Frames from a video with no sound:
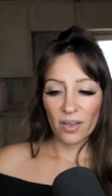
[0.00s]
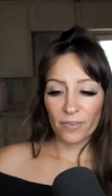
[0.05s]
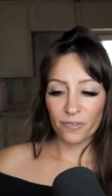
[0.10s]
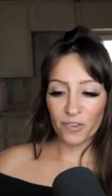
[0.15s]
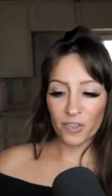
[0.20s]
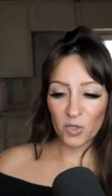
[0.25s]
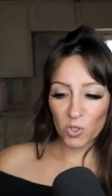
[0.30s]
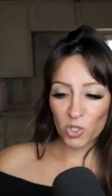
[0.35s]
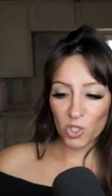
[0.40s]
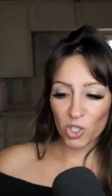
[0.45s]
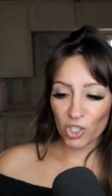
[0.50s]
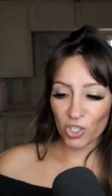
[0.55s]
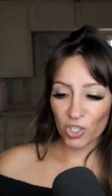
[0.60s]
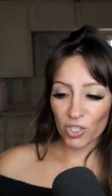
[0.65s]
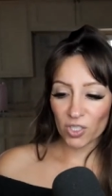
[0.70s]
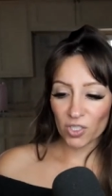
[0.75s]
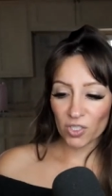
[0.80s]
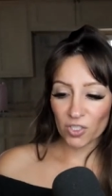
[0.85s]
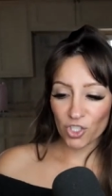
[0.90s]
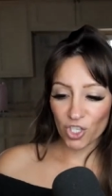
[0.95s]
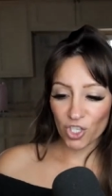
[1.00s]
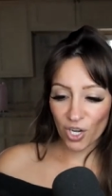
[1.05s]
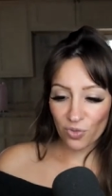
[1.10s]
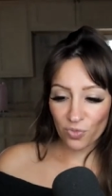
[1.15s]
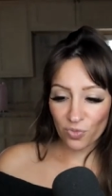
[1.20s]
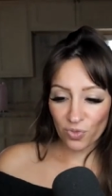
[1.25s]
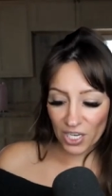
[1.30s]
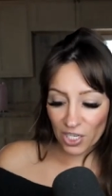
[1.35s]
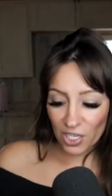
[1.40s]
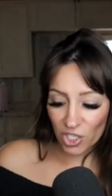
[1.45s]
future
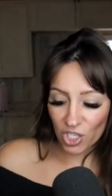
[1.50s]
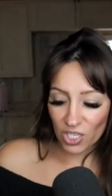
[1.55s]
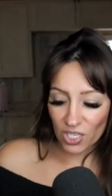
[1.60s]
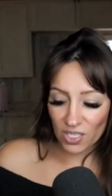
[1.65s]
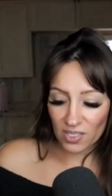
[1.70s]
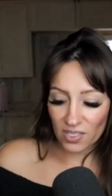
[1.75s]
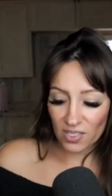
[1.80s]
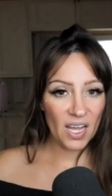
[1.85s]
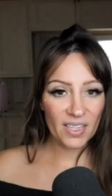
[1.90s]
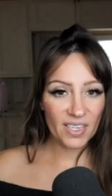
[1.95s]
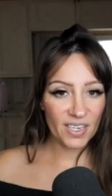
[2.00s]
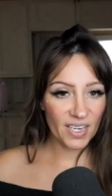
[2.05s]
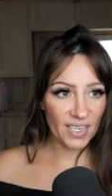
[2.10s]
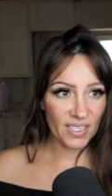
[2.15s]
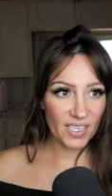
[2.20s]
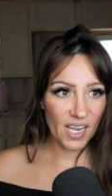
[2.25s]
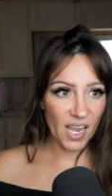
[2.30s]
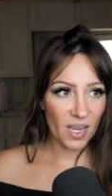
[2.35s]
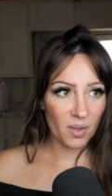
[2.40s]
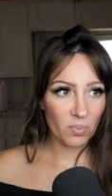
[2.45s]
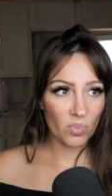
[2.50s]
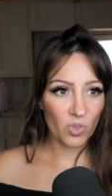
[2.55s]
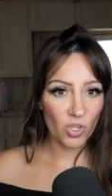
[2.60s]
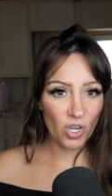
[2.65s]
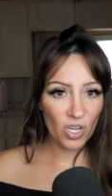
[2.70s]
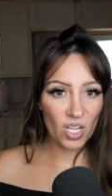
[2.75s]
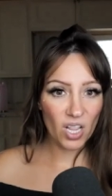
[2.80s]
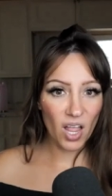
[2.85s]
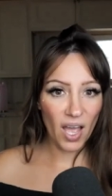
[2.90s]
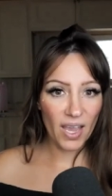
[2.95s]
generations holiday time
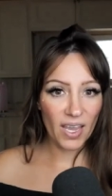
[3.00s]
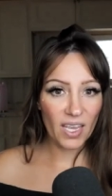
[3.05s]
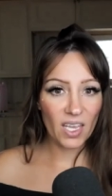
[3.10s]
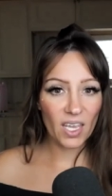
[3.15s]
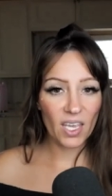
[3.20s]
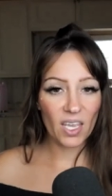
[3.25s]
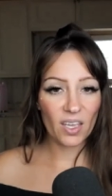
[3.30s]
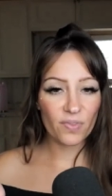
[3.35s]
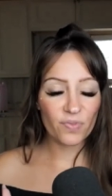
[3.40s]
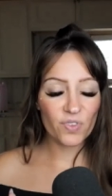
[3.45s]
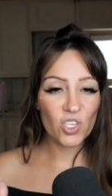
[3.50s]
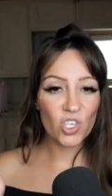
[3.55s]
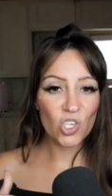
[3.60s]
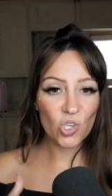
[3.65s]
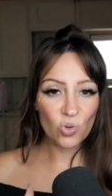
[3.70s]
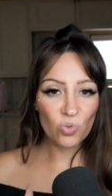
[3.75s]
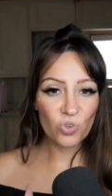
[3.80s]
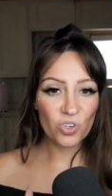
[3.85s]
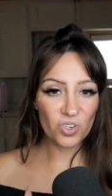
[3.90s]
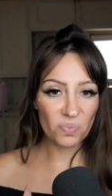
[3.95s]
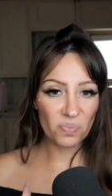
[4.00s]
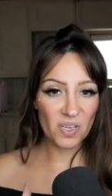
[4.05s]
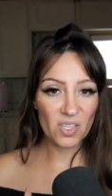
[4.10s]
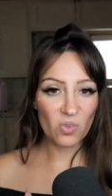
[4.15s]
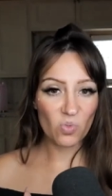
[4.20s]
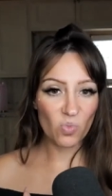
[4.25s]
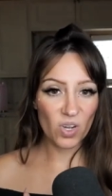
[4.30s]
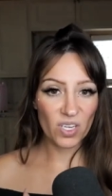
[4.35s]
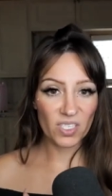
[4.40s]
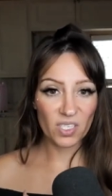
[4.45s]
look like if you were to be
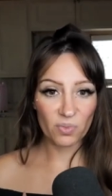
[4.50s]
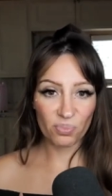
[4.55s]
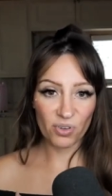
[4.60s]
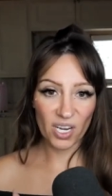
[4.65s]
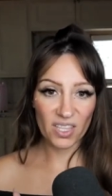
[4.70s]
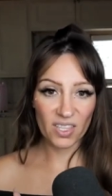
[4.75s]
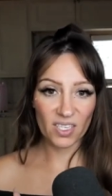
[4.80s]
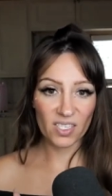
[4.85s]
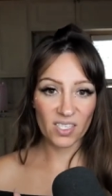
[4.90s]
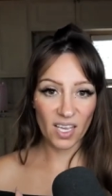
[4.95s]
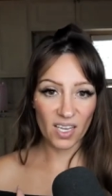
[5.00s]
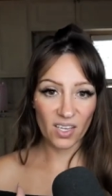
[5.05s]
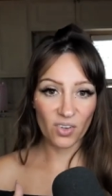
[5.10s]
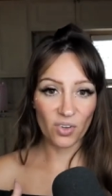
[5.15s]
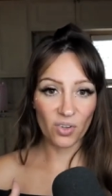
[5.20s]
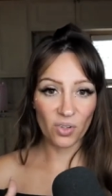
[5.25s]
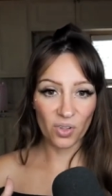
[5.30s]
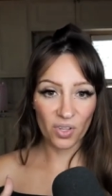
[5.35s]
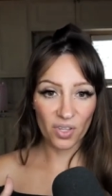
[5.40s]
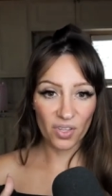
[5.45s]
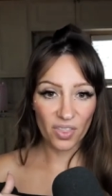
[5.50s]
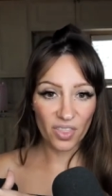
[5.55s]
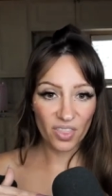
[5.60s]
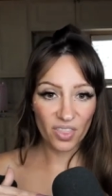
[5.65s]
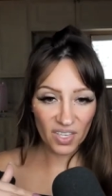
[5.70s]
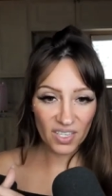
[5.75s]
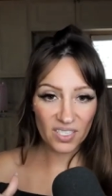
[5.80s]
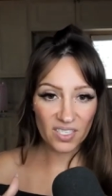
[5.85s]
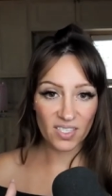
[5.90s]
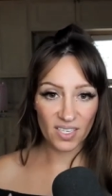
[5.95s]
the one to break the cycle
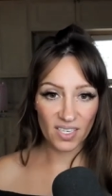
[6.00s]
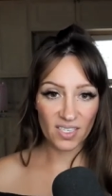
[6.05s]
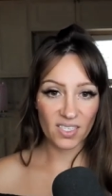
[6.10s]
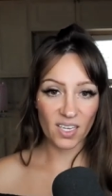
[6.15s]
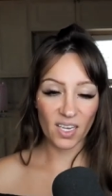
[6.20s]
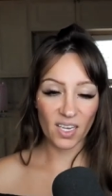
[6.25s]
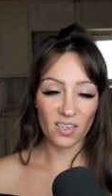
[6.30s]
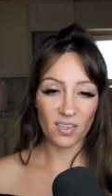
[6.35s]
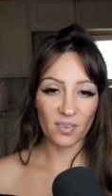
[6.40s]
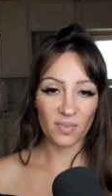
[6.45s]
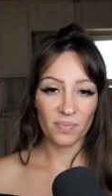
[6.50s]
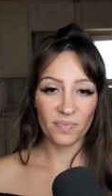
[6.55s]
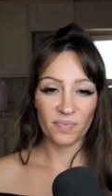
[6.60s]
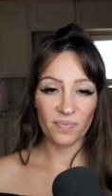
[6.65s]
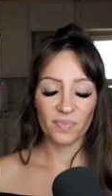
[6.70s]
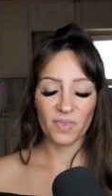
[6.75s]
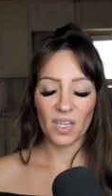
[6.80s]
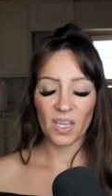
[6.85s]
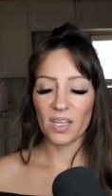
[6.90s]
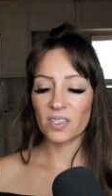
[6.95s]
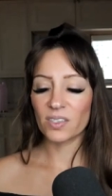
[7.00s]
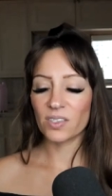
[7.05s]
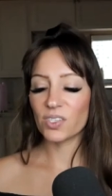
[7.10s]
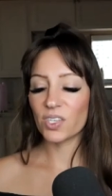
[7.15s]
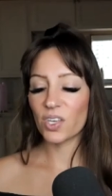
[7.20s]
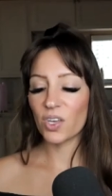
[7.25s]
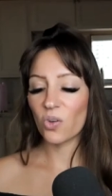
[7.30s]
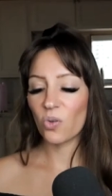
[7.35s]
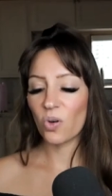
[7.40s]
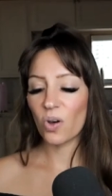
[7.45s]
this season? And
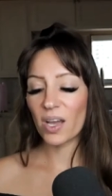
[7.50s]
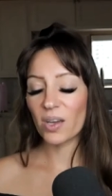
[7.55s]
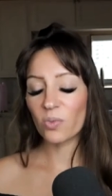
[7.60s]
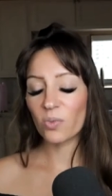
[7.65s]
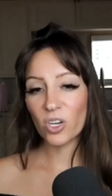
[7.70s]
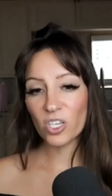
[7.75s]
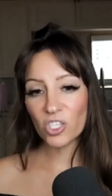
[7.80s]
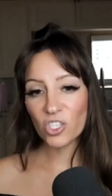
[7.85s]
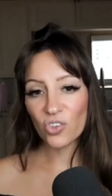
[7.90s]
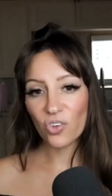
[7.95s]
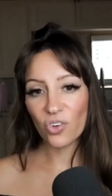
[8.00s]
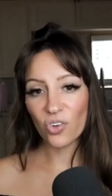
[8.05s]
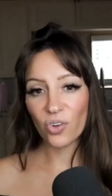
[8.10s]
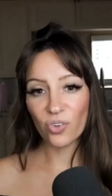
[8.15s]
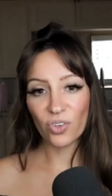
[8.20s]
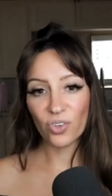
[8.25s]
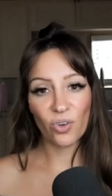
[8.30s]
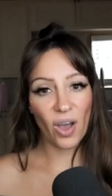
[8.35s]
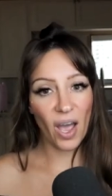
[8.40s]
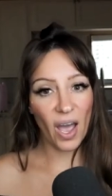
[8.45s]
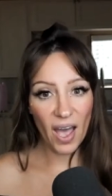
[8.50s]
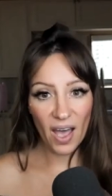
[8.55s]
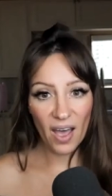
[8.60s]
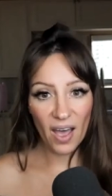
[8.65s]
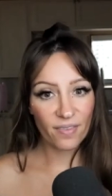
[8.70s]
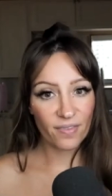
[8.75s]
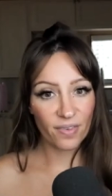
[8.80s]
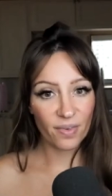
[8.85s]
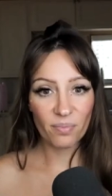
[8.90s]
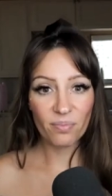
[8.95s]
so I want you to know you
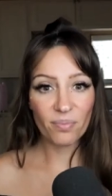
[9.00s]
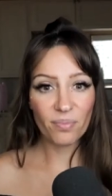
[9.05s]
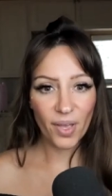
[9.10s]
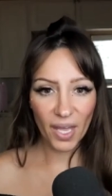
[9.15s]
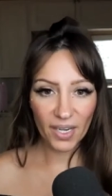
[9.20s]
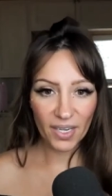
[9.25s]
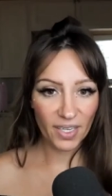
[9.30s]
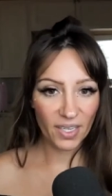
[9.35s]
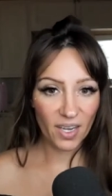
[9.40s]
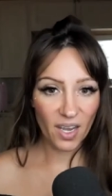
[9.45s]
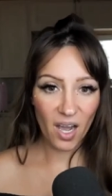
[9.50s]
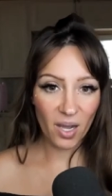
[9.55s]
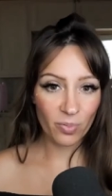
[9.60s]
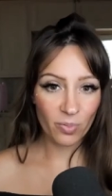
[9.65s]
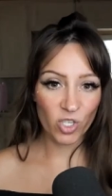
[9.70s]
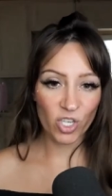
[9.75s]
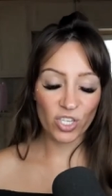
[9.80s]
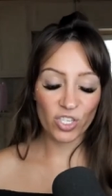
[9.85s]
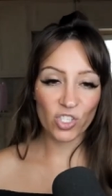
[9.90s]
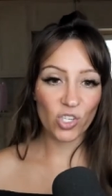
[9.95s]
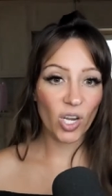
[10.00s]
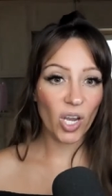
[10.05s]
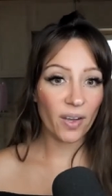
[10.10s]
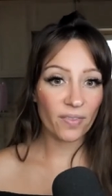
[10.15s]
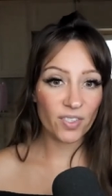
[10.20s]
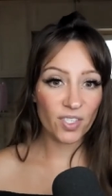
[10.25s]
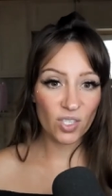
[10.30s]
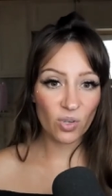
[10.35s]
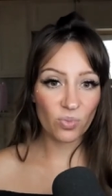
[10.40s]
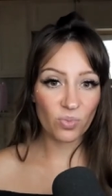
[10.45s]
have many options. You
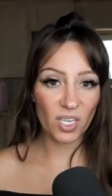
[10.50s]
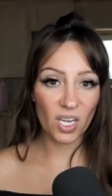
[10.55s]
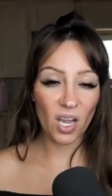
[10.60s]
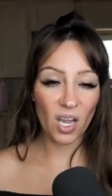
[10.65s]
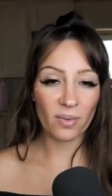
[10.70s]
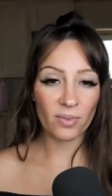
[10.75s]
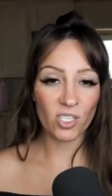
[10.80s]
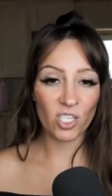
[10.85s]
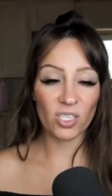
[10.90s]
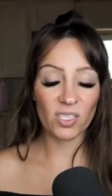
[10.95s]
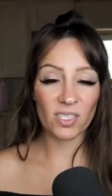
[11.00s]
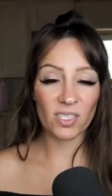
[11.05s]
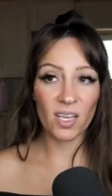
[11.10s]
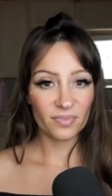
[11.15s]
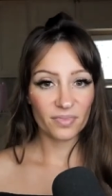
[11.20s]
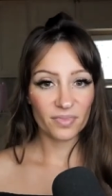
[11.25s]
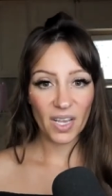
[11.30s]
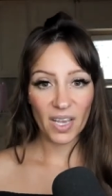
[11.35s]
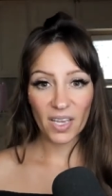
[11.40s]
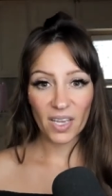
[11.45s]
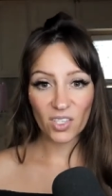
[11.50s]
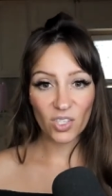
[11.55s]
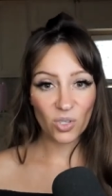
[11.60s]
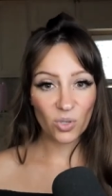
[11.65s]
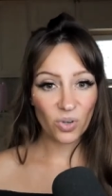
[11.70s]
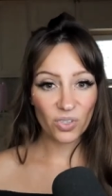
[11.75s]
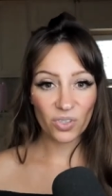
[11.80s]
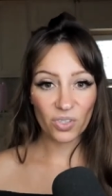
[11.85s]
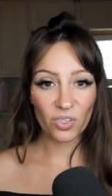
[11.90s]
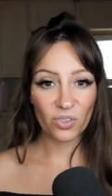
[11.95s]
have so many options, and you
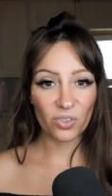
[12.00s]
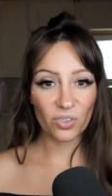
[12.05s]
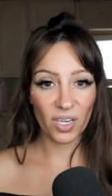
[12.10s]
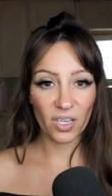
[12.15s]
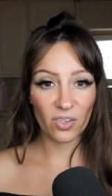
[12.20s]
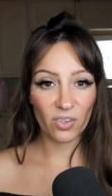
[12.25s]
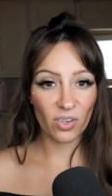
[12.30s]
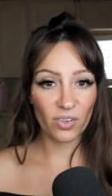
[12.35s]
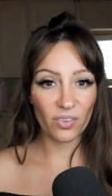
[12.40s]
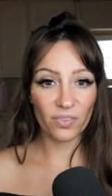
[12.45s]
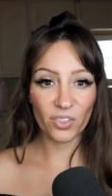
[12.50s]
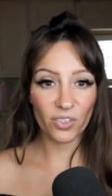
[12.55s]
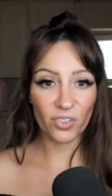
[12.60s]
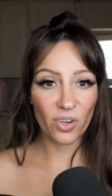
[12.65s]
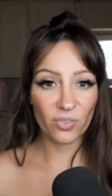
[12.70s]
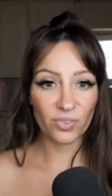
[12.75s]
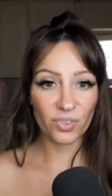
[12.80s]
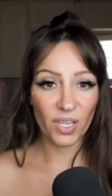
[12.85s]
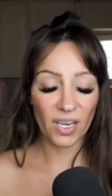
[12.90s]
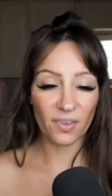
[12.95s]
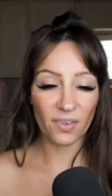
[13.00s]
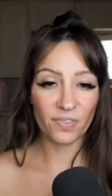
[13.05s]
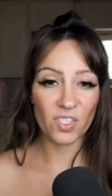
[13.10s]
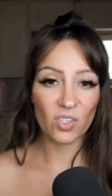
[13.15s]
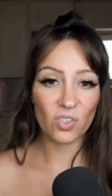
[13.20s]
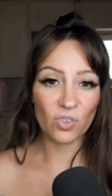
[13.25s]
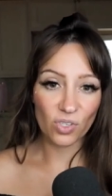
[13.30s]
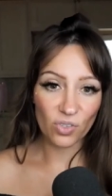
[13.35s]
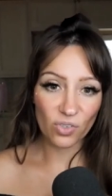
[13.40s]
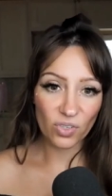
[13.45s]
are the creator of your own life.
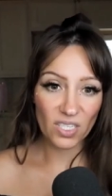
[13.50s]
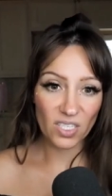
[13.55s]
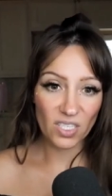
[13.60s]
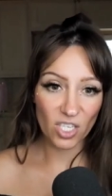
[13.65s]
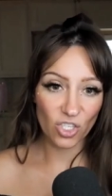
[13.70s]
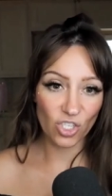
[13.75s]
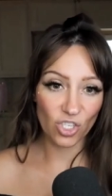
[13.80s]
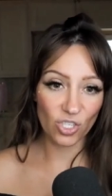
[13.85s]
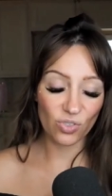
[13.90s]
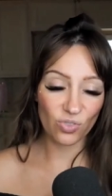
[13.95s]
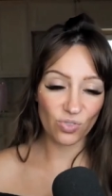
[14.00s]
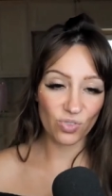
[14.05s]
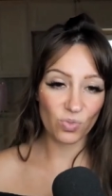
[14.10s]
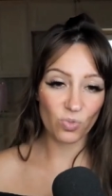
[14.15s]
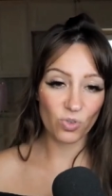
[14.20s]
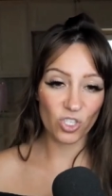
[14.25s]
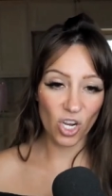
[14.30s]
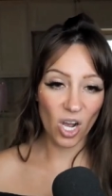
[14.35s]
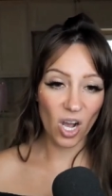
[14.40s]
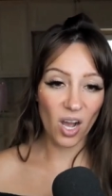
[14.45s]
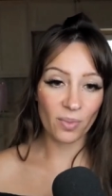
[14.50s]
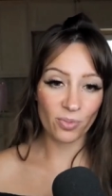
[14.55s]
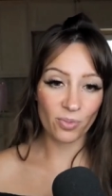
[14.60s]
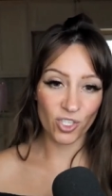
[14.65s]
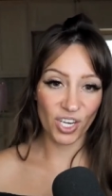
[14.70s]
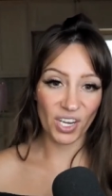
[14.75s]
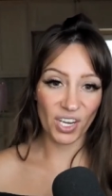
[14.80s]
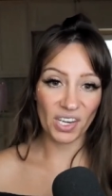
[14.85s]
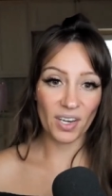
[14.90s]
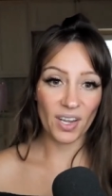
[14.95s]
So you get to choose which
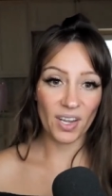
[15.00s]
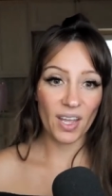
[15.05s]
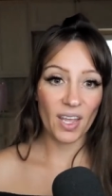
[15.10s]
option